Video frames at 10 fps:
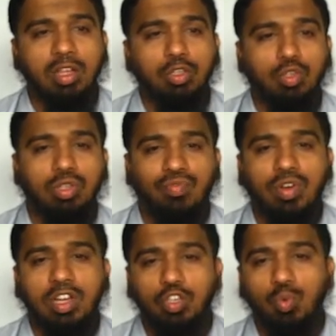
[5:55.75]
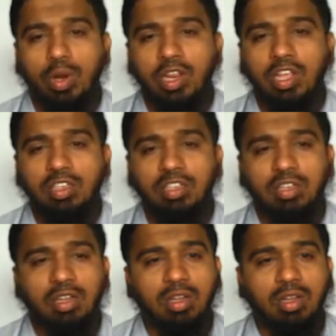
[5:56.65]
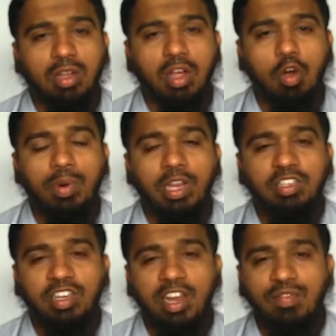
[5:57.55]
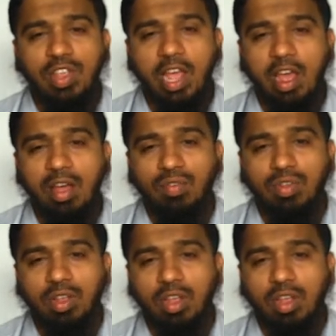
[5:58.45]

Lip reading: So the first one is, how many state we have?